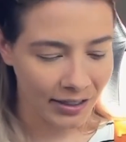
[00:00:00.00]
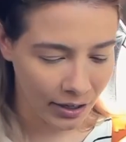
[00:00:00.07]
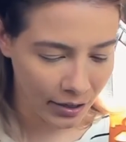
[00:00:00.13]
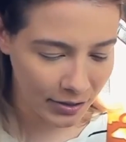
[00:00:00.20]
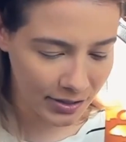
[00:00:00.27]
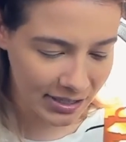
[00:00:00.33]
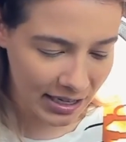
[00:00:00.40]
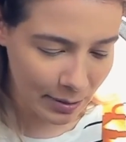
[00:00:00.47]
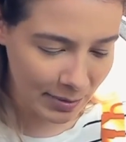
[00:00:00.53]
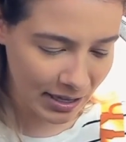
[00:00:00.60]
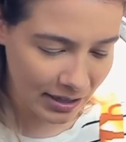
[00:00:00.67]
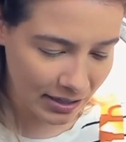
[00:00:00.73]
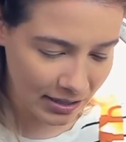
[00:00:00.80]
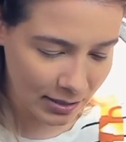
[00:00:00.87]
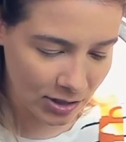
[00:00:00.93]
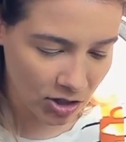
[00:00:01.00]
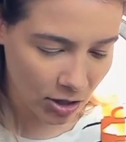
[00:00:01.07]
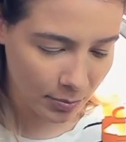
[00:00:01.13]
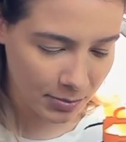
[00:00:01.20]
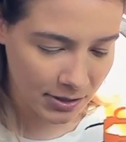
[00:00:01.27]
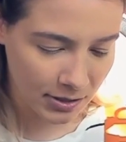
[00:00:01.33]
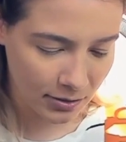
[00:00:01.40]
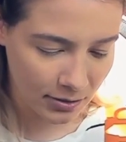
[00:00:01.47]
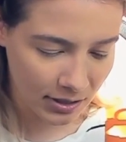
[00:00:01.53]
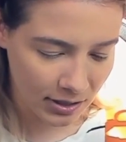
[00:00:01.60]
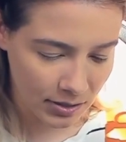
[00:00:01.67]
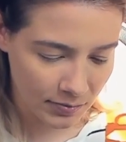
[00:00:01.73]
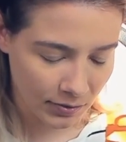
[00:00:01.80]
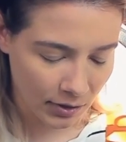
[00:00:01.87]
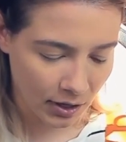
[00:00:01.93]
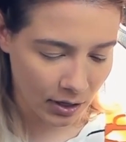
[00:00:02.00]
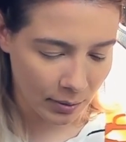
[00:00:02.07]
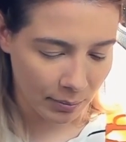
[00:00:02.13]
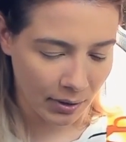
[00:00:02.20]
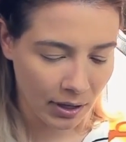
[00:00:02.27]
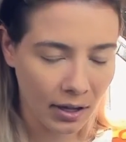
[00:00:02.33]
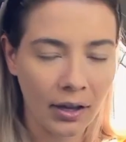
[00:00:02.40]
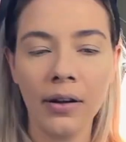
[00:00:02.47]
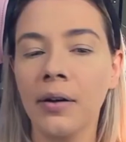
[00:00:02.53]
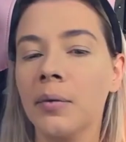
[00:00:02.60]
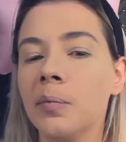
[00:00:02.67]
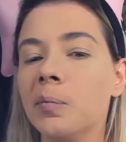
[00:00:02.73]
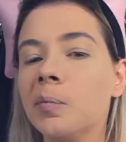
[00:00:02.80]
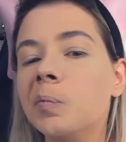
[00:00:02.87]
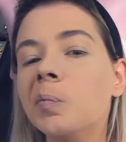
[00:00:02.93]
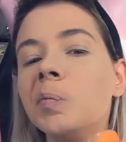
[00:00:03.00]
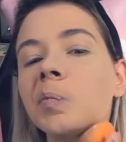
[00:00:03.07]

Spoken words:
Oh, Sammy, this jumpsuit is from